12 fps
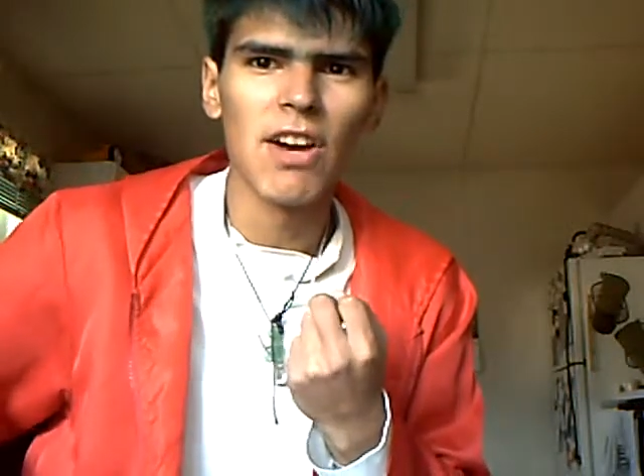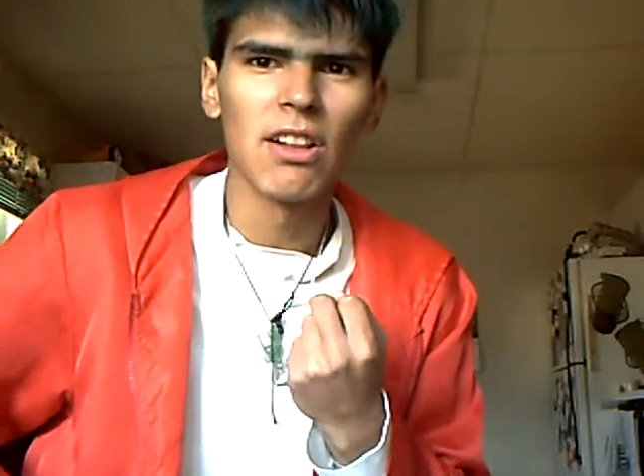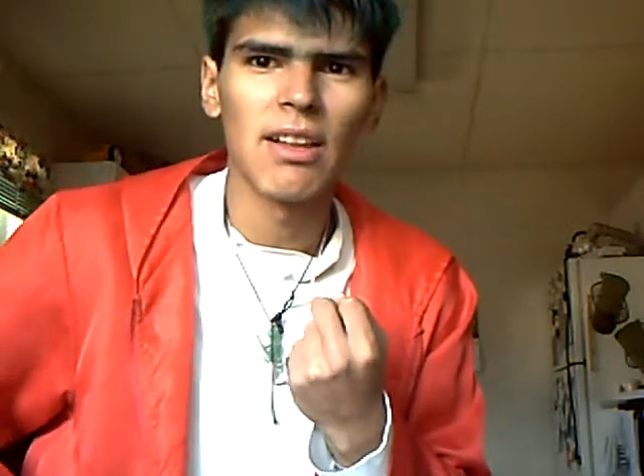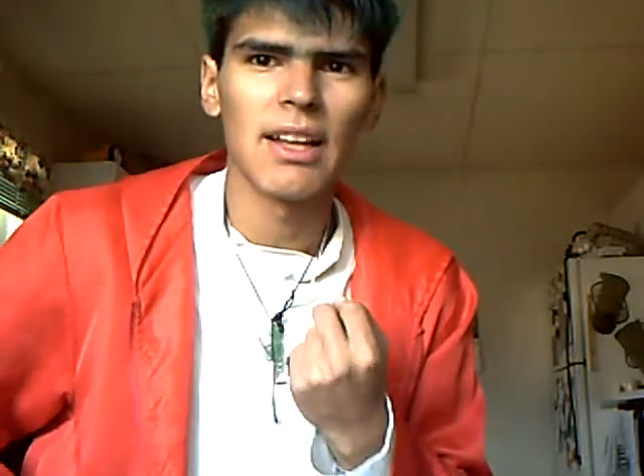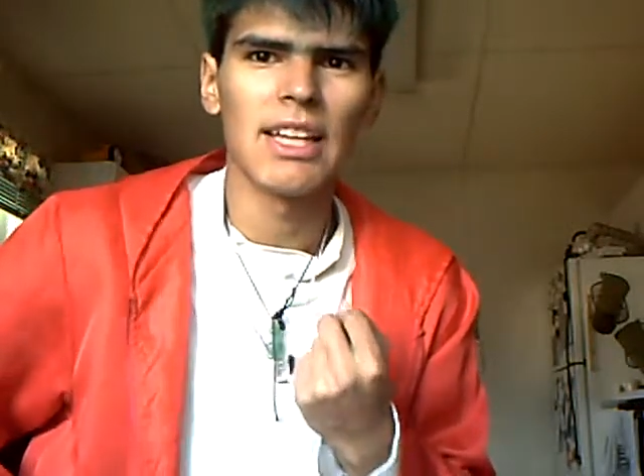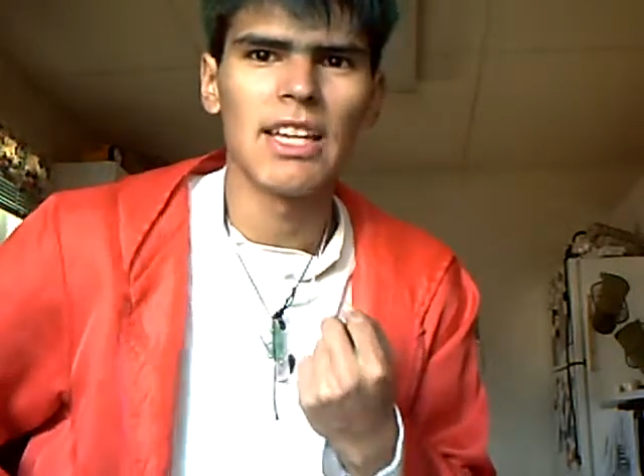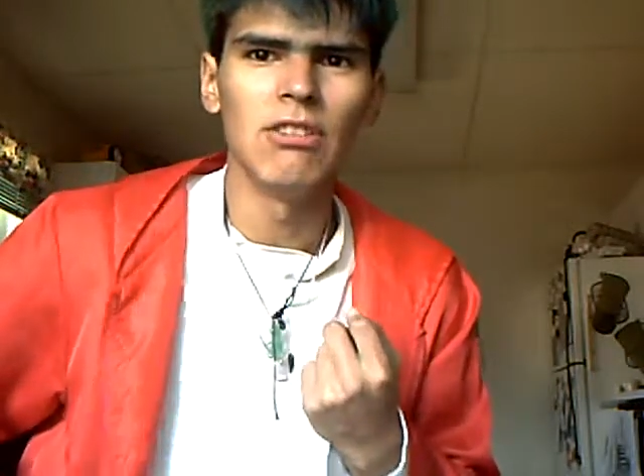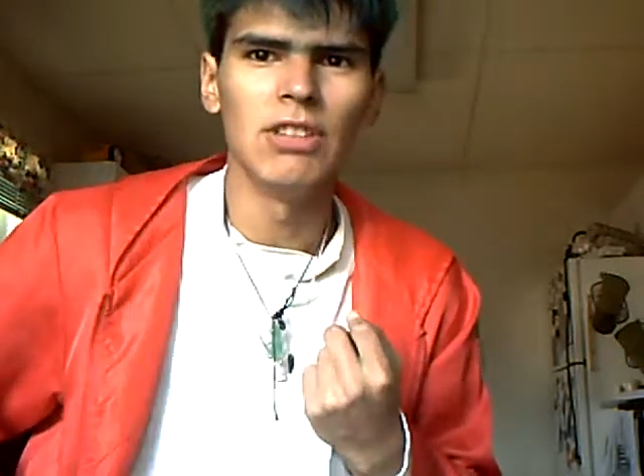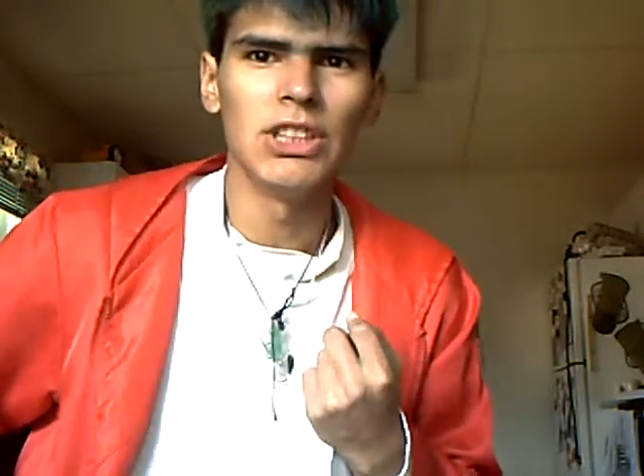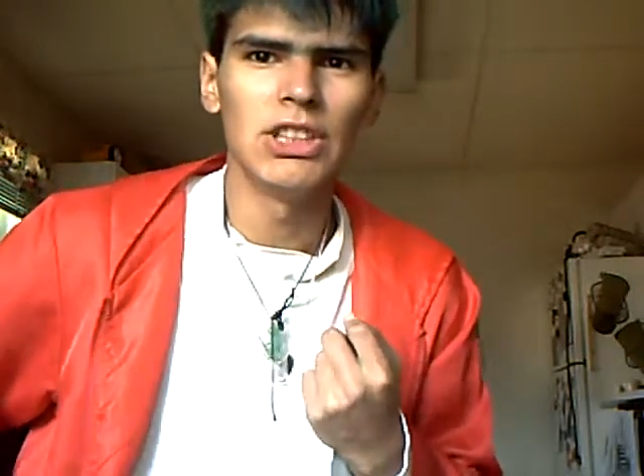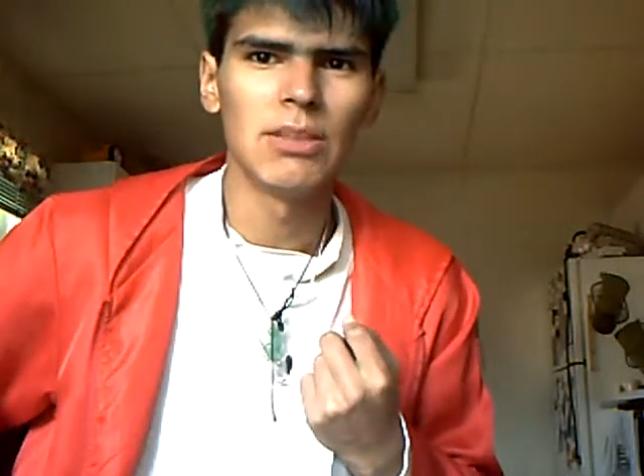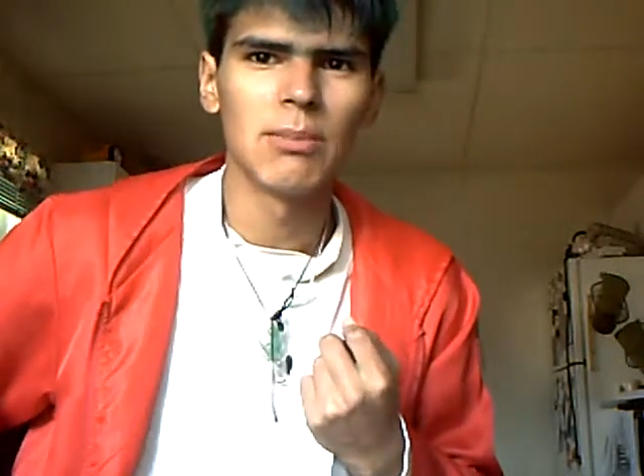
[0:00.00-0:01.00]
felt like he
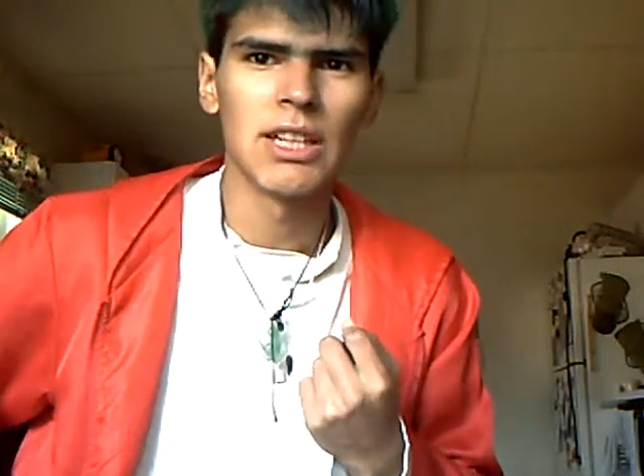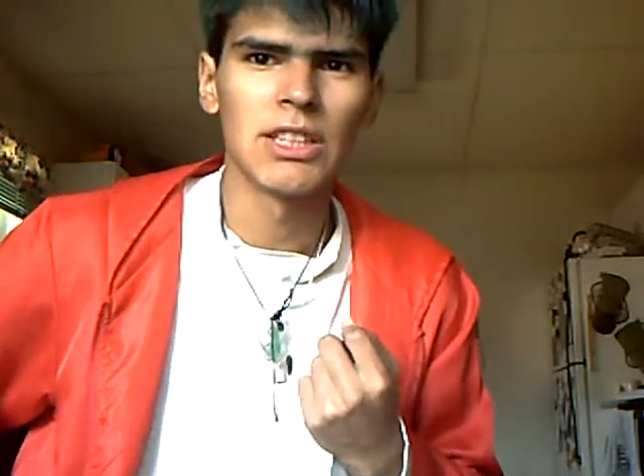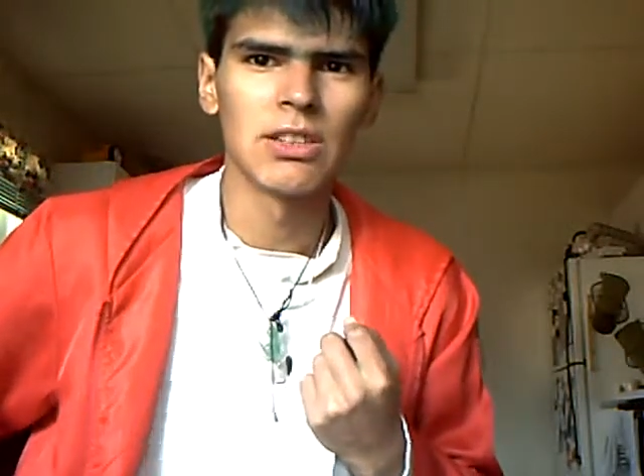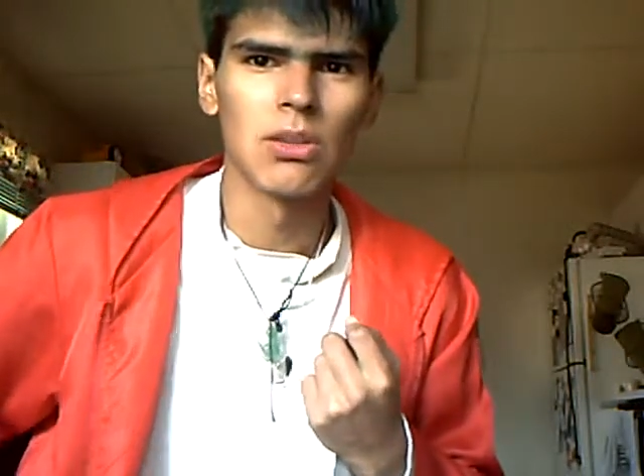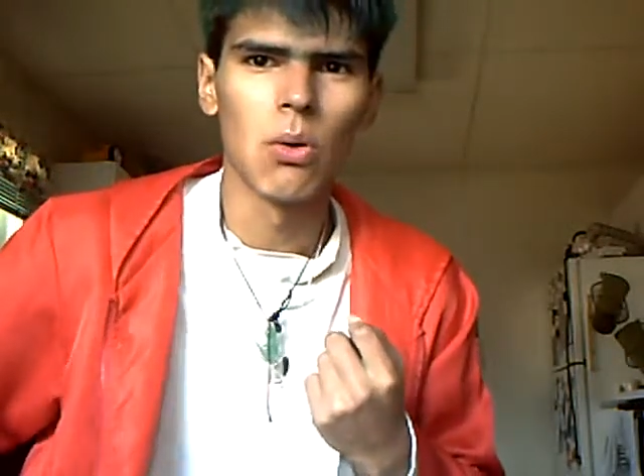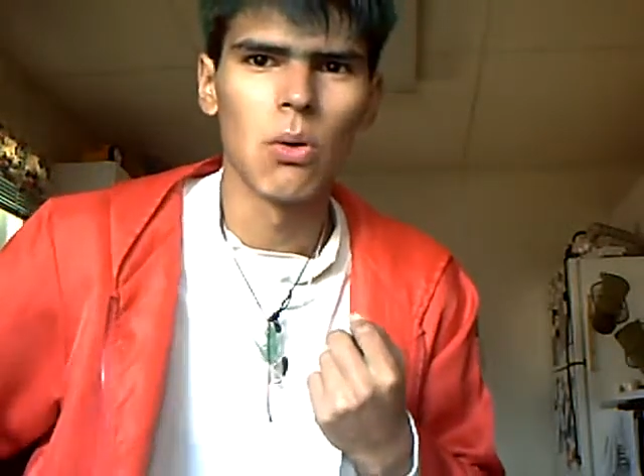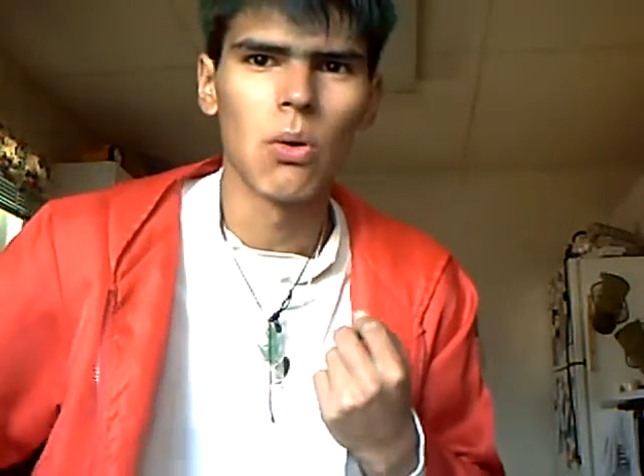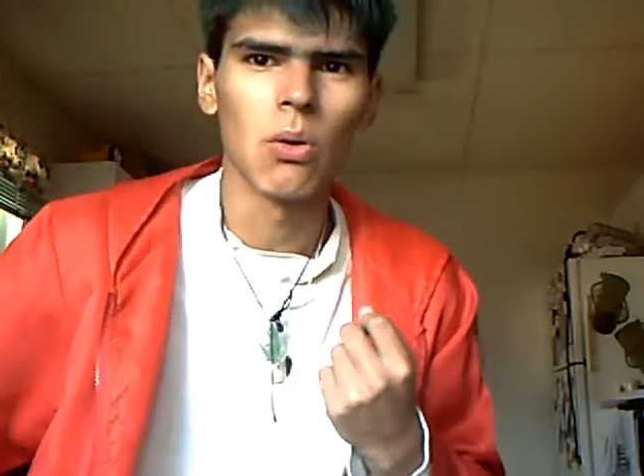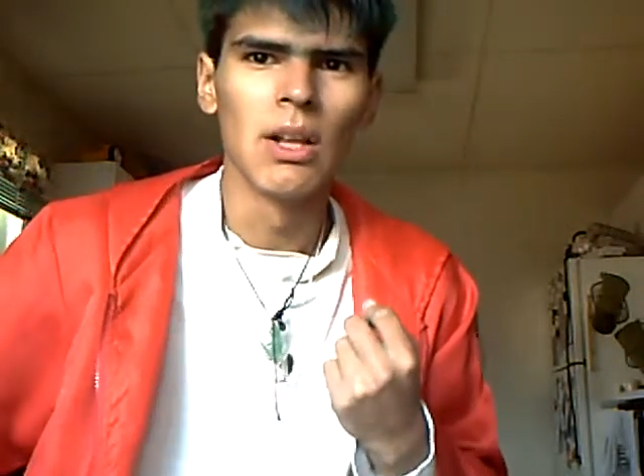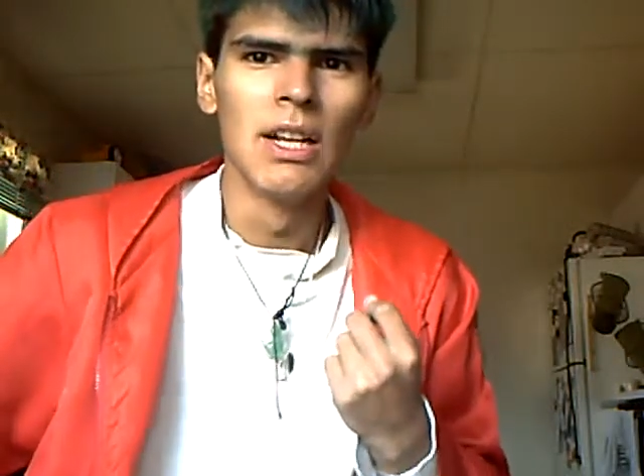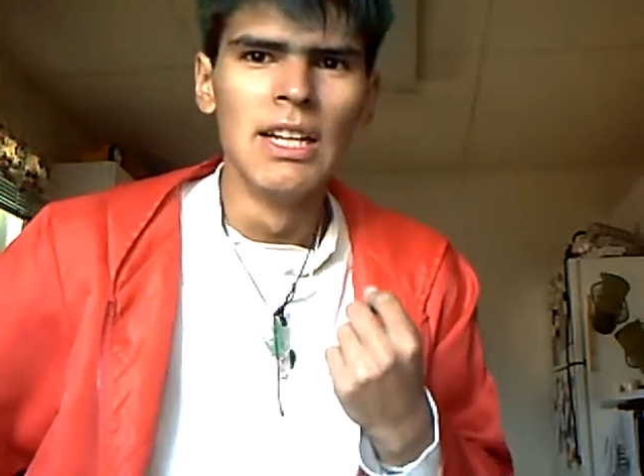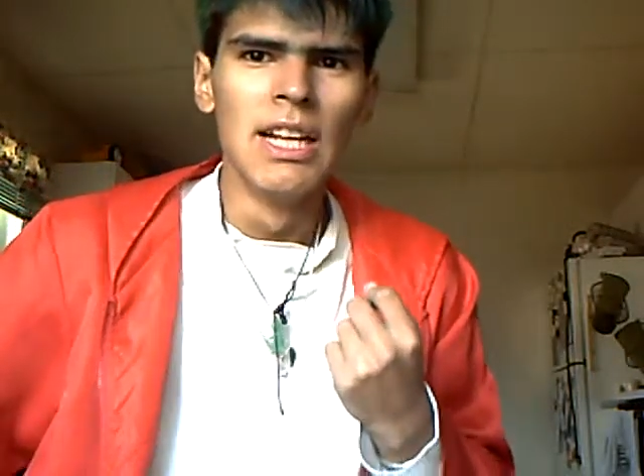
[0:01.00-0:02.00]
reached my
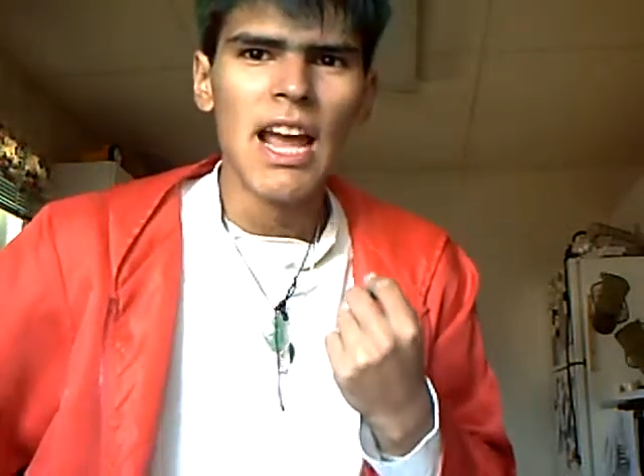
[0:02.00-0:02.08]
soul.